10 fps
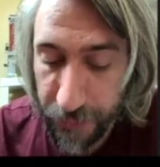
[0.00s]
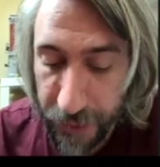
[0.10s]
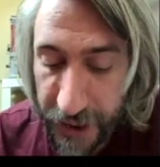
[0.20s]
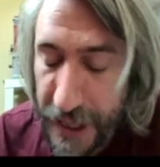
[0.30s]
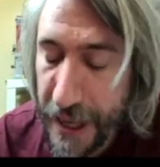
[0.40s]

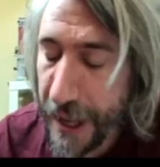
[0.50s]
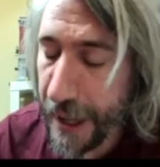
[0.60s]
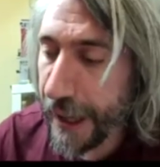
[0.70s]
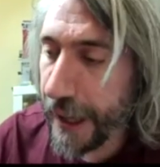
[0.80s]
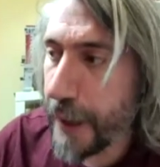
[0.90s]
But,
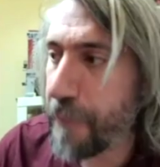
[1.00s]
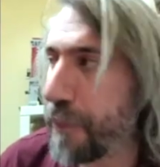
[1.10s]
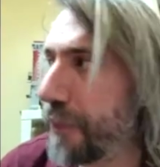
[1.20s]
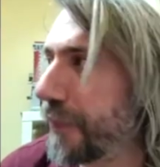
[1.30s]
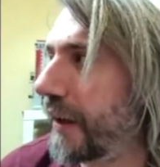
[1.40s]
um,
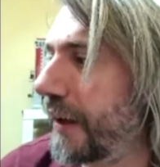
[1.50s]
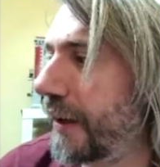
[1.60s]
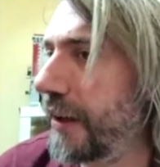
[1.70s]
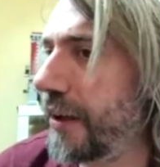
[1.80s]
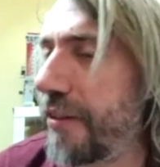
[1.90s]
you know,